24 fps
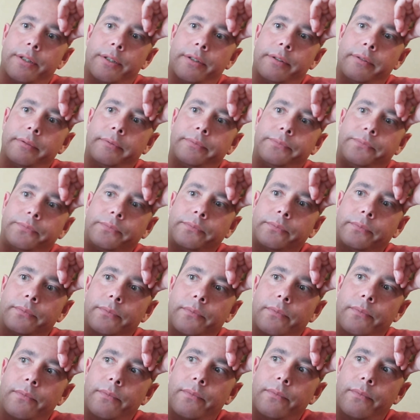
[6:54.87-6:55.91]

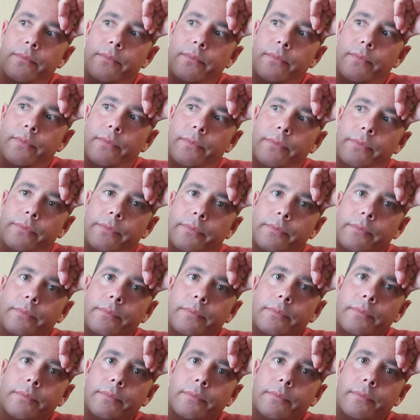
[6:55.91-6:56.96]

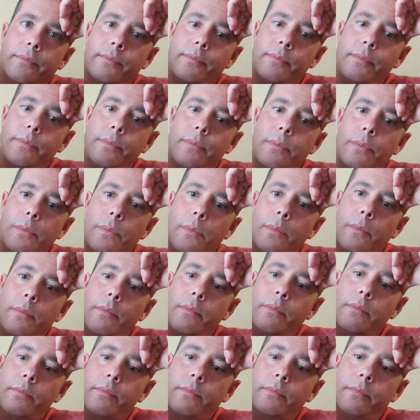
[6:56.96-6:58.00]

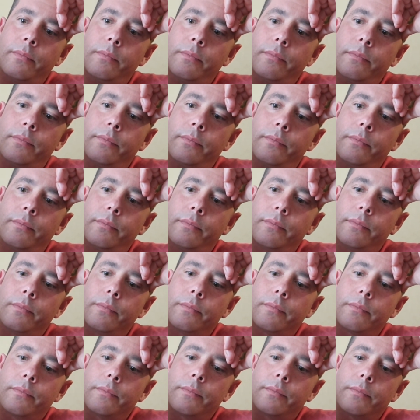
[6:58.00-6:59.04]

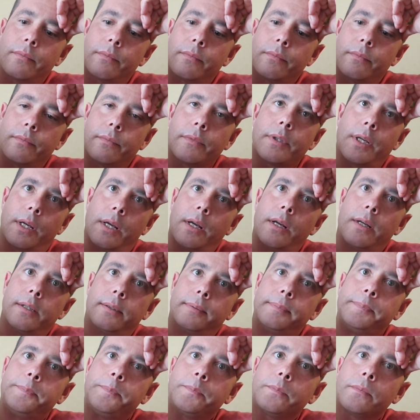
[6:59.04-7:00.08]

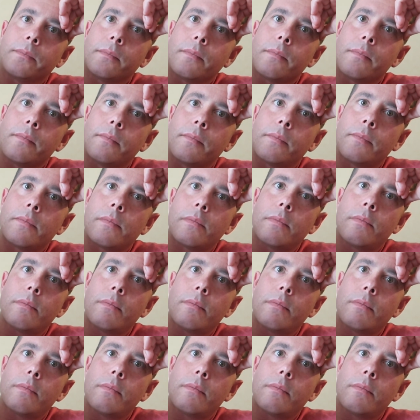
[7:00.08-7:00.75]
No words are spoken by the person on screen.